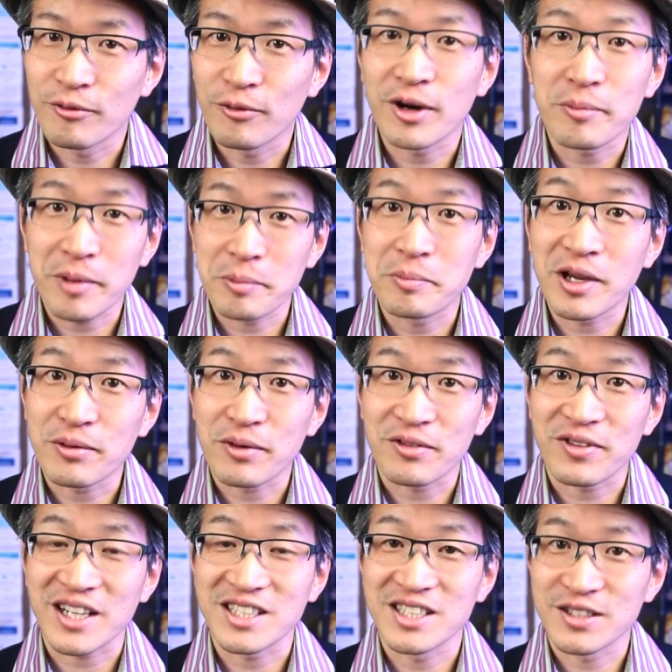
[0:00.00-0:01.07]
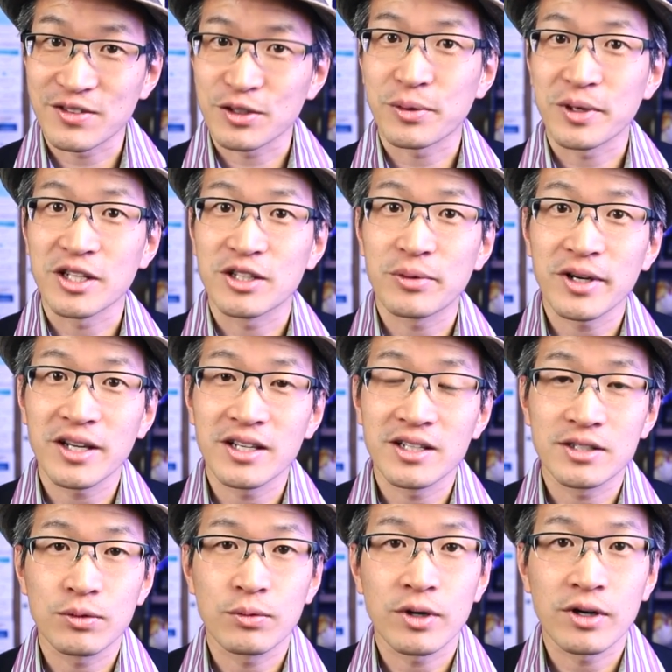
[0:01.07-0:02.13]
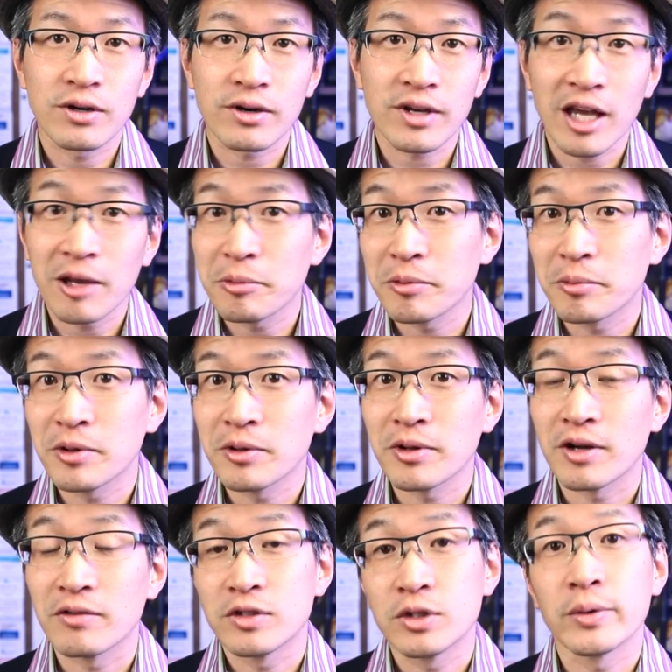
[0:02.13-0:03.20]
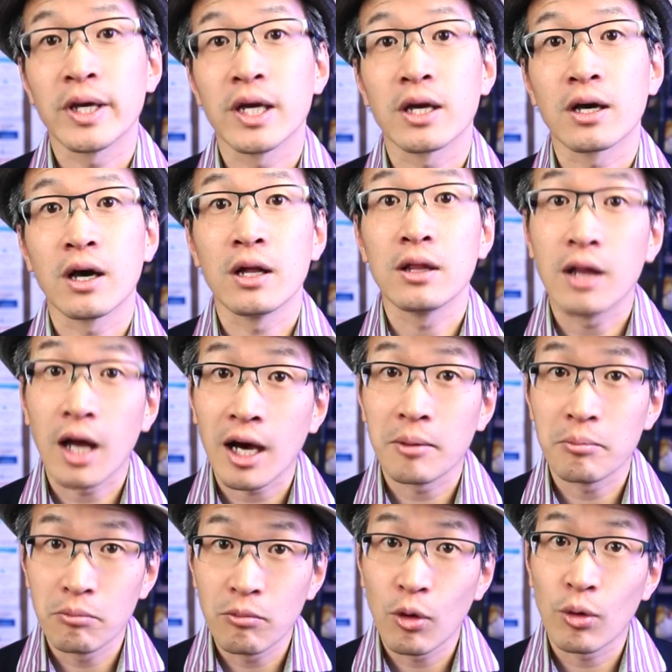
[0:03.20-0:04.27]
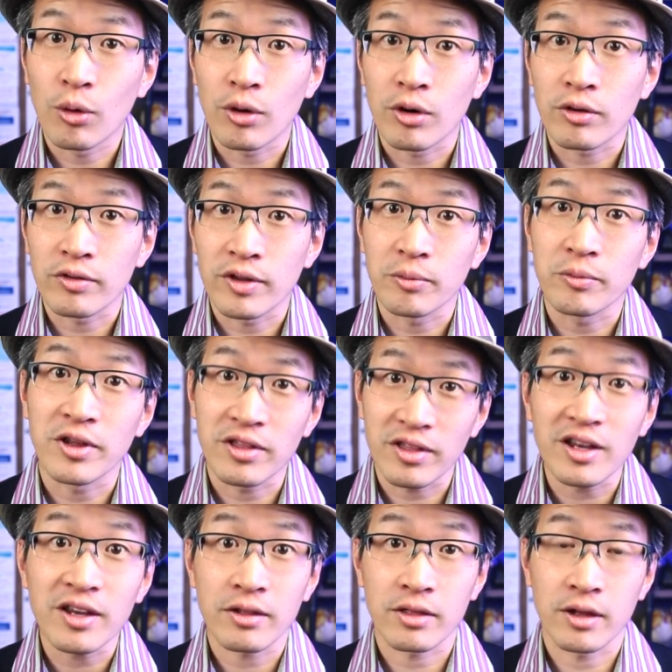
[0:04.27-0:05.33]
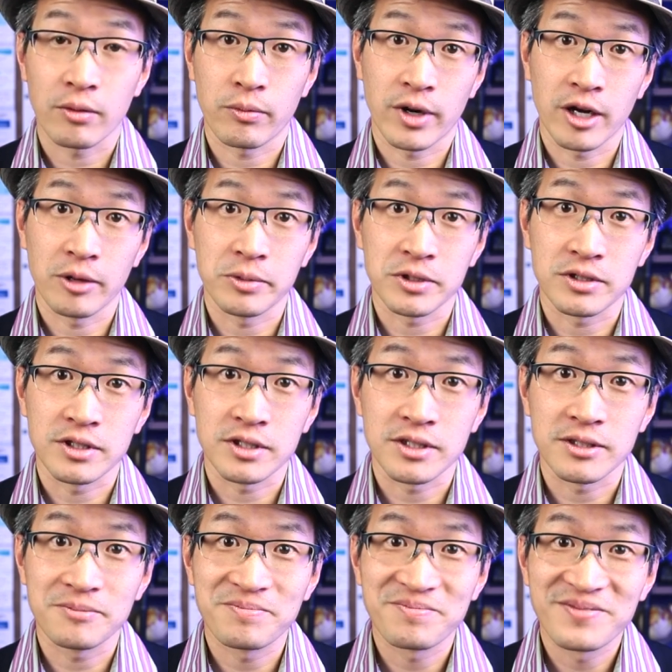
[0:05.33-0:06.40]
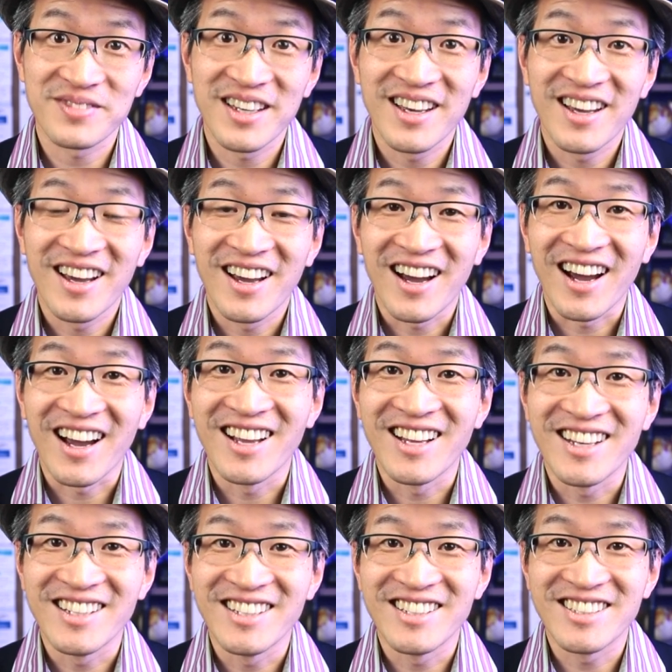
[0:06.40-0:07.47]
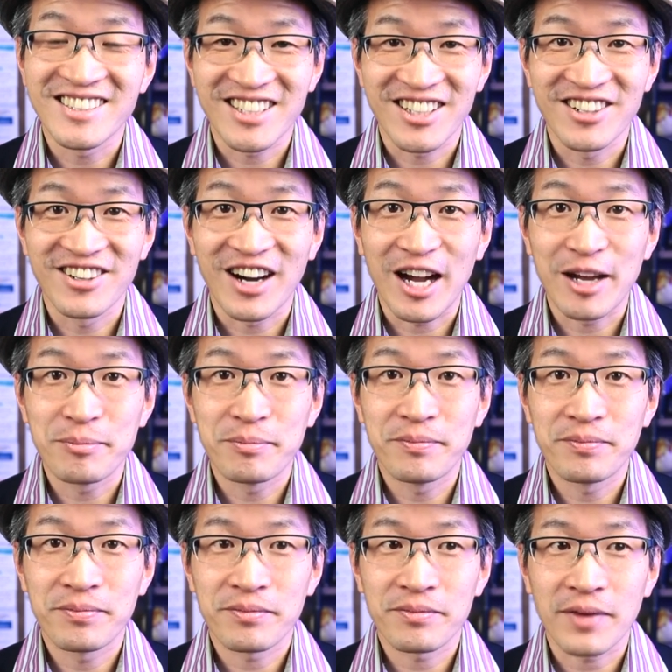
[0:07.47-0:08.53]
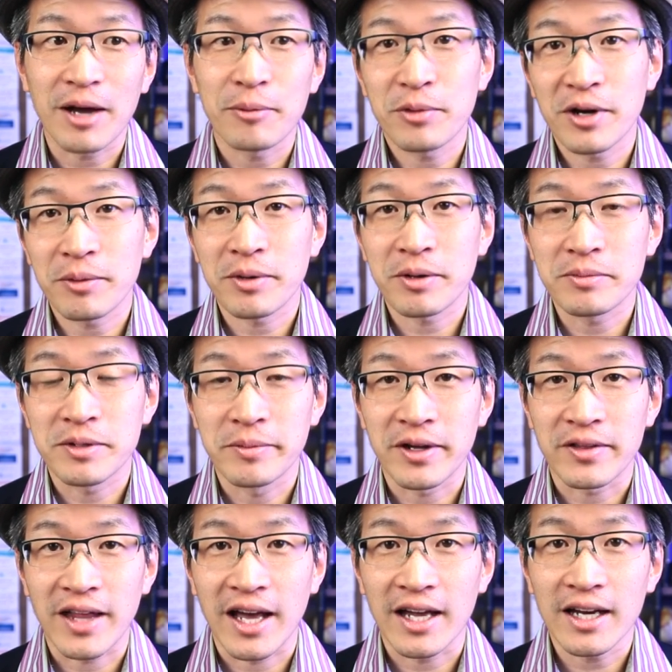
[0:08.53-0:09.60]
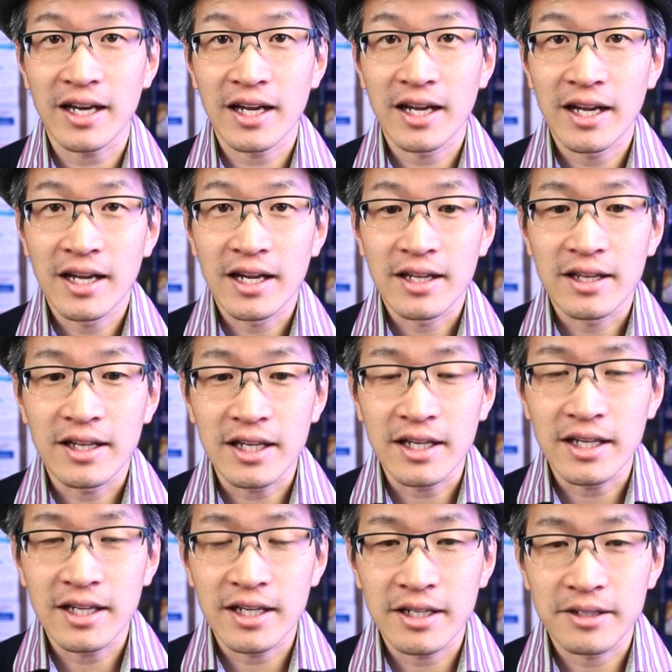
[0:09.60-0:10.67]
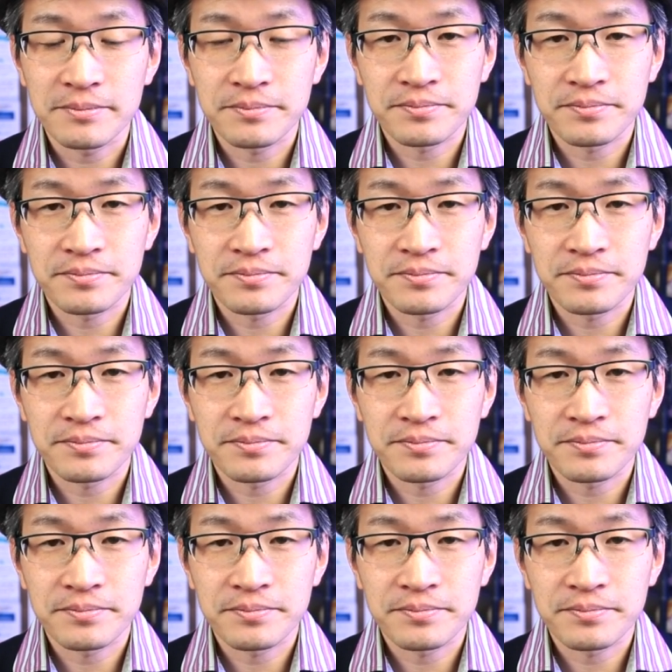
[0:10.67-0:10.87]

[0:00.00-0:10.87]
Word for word: One of my big reflections for 2020 is we're capable of doing a lot more than we think that we're able to do, and so I'm I'm pretty pumped about that. The